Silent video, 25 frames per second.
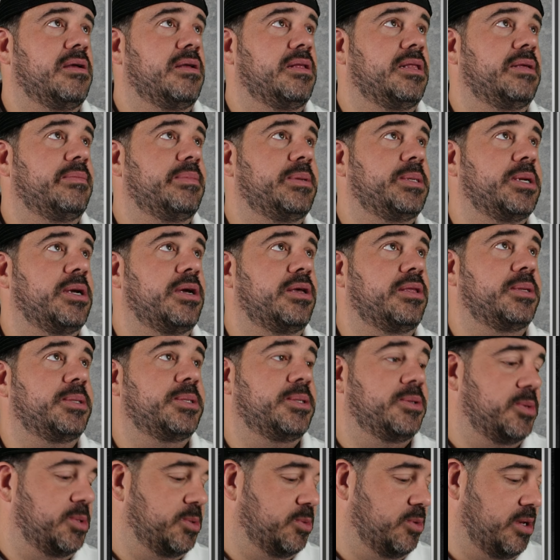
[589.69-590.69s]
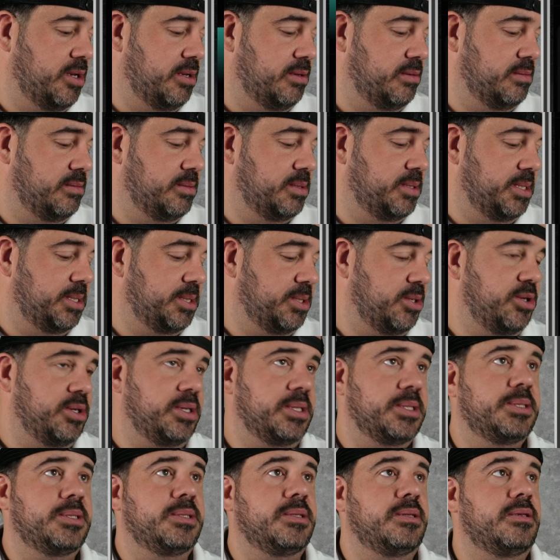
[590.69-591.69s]
Let me show you these two as well, just so you
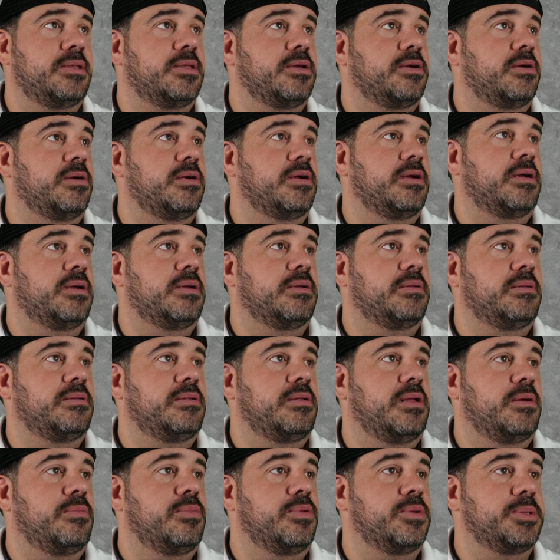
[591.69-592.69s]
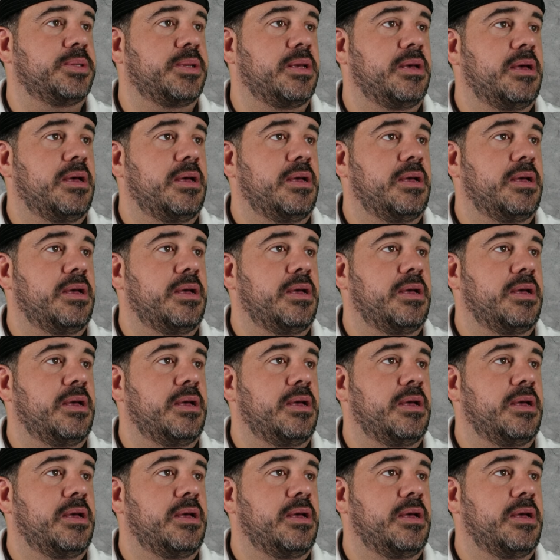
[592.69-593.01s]
can see their numbers.